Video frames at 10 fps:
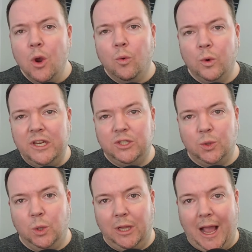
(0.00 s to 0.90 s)

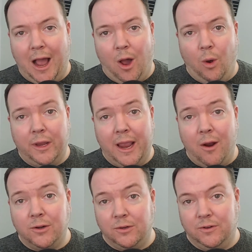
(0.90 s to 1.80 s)
retool how
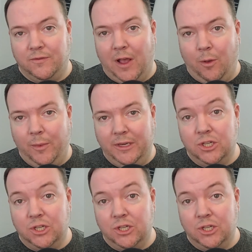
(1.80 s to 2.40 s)
character development